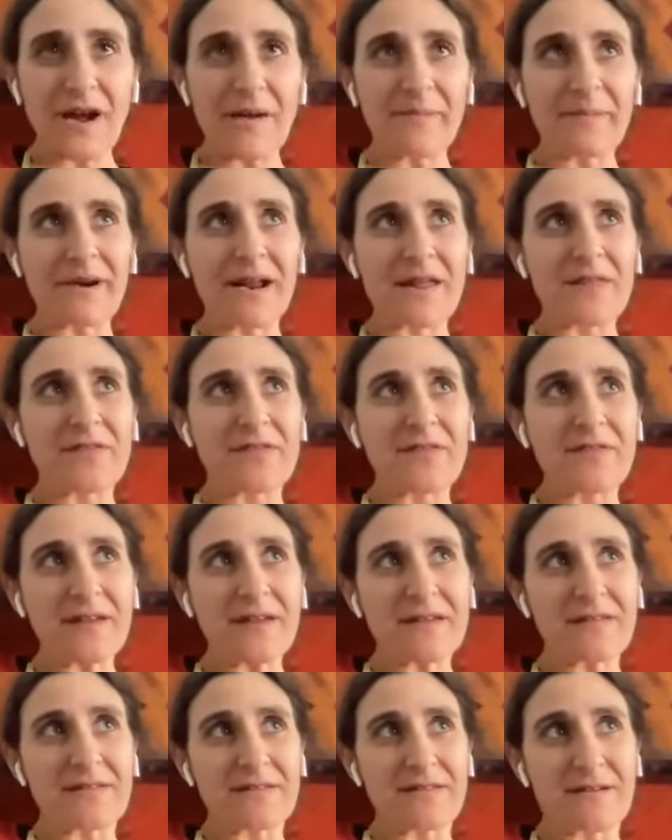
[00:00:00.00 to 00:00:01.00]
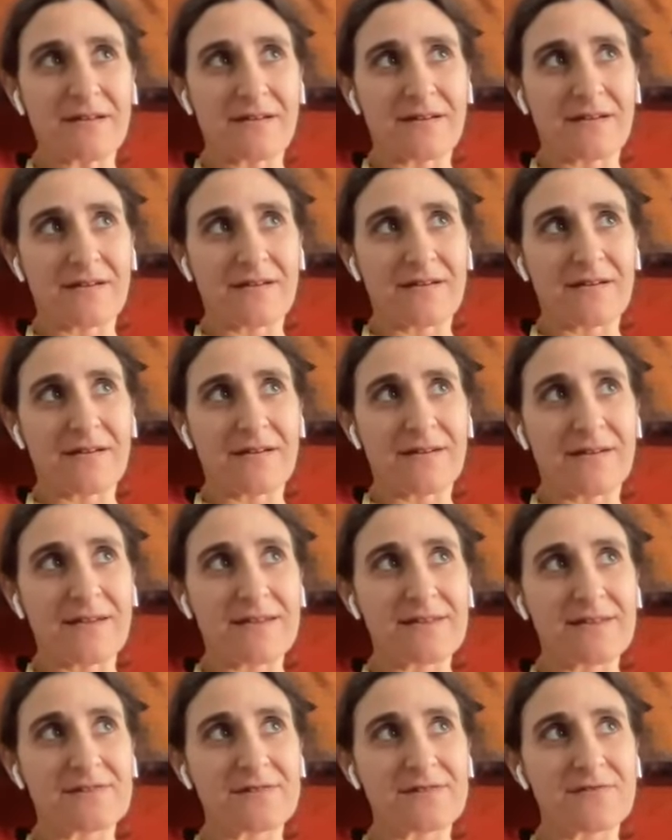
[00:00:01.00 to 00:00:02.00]
mean, I think the
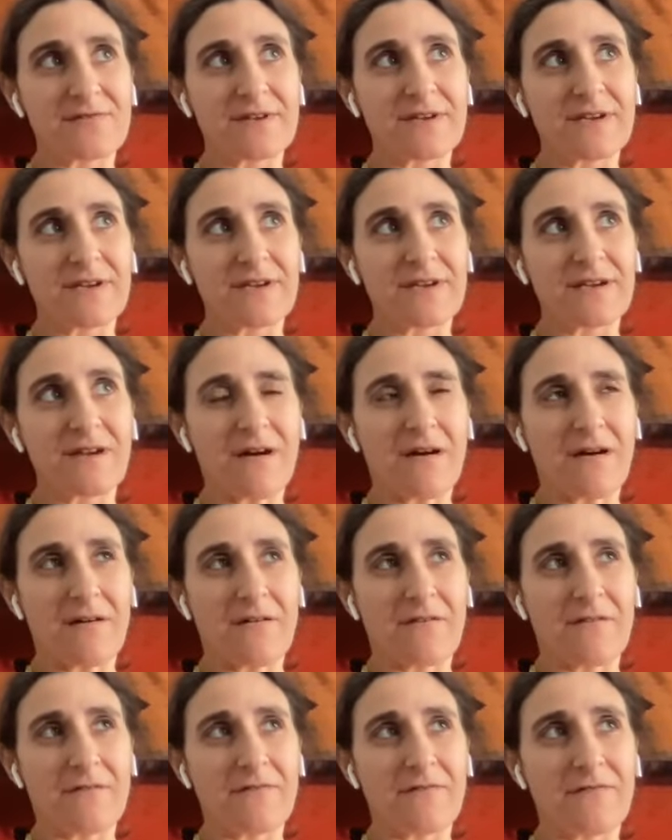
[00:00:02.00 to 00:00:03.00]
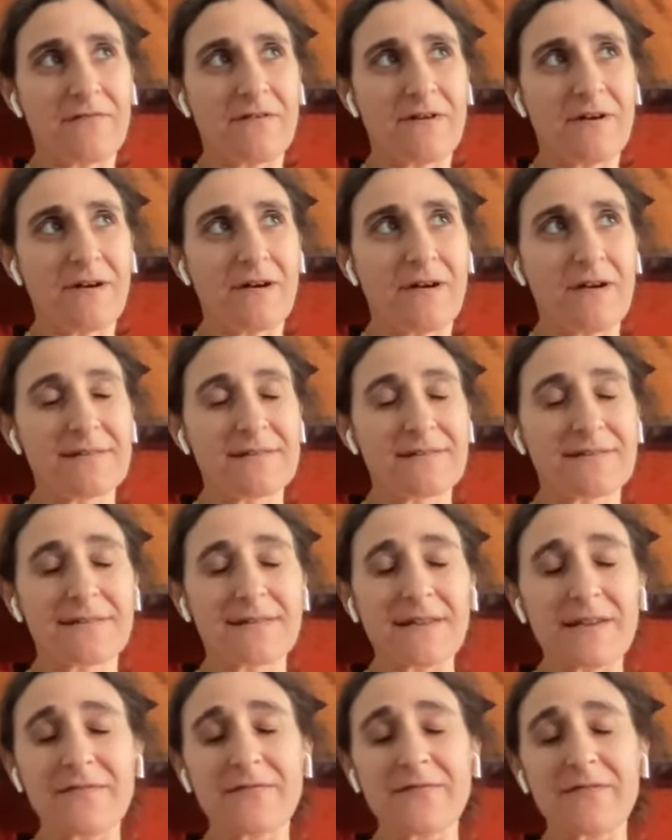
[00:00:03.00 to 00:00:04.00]
history of
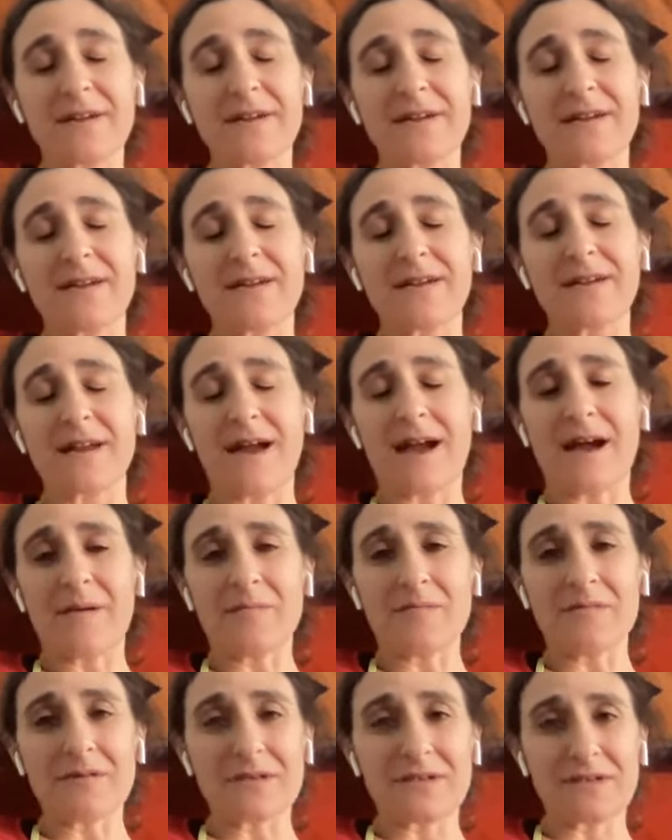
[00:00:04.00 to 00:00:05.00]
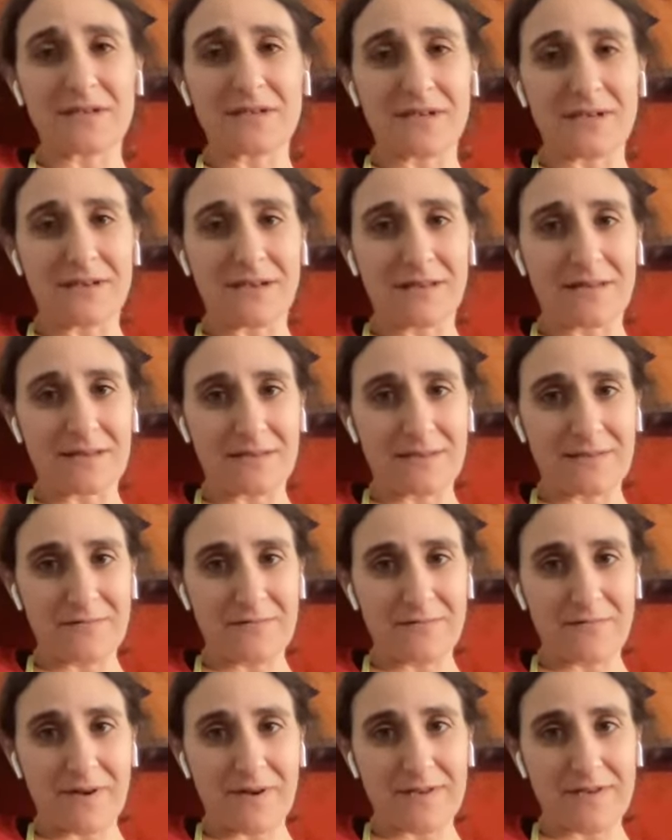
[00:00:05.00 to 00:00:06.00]
slavery, abolition, and the
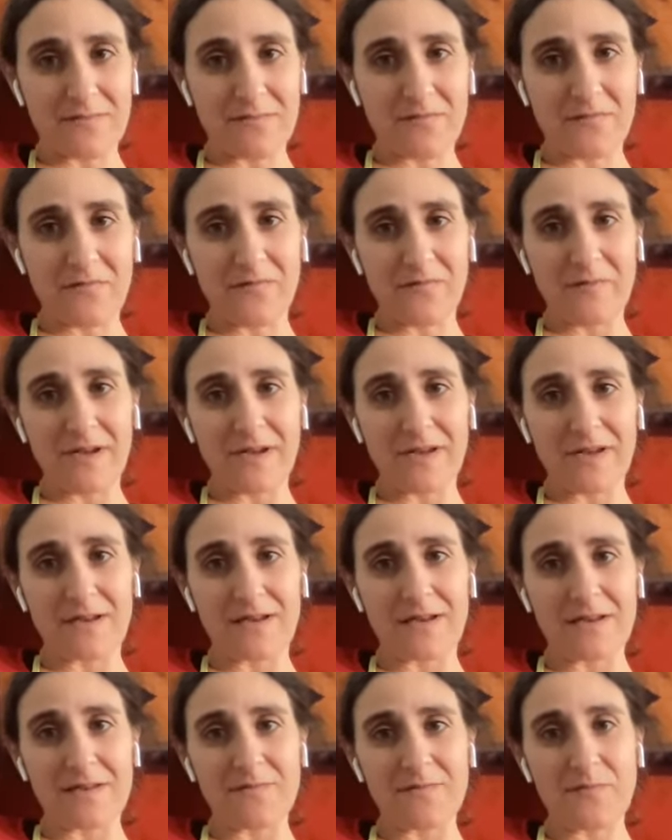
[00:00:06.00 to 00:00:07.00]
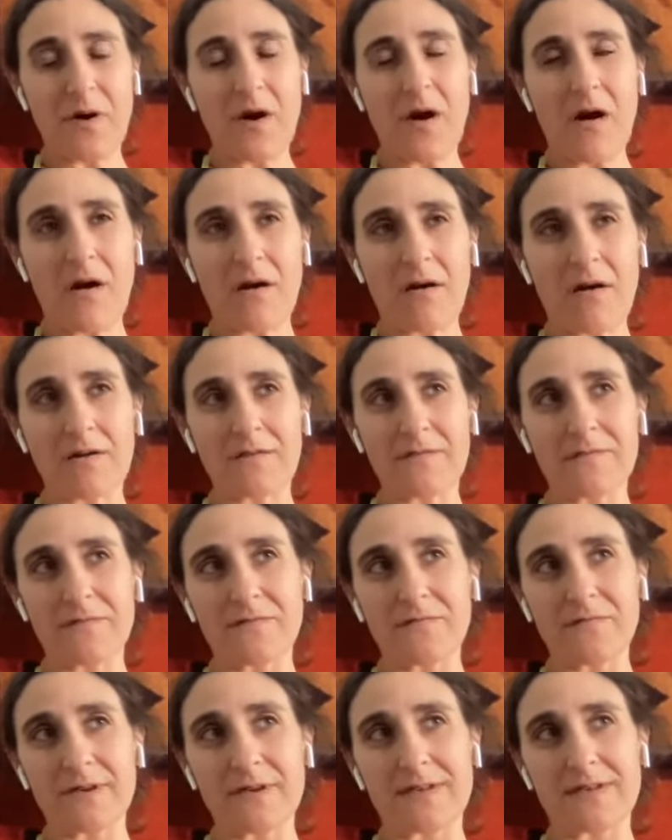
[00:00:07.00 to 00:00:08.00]
civil rights movement is part of the
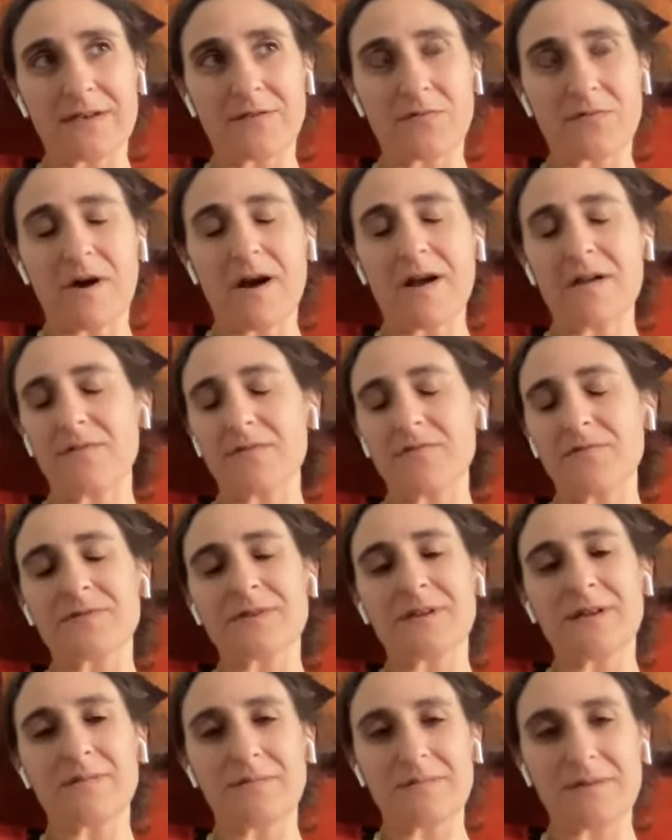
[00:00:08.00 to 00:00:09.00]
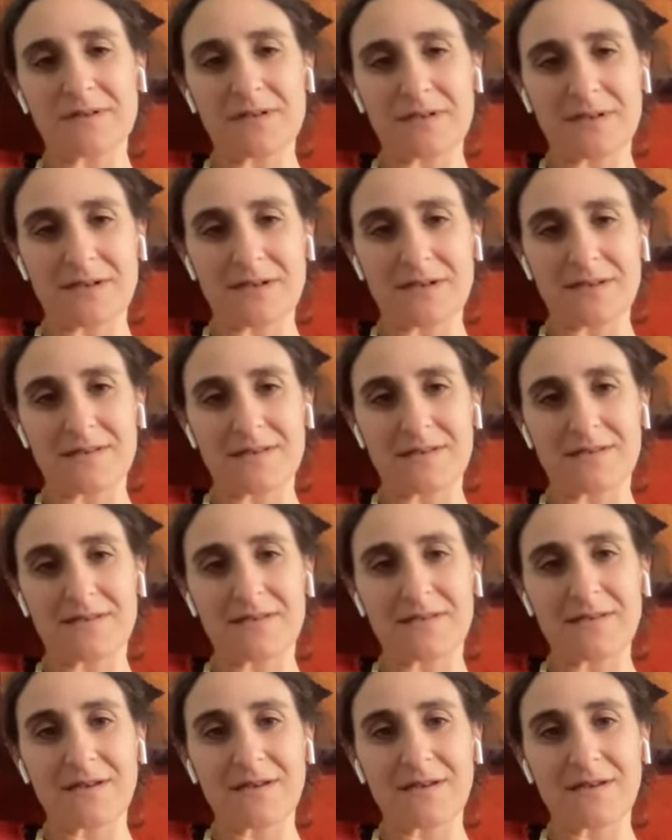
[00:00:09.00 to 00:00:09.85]
reason why those images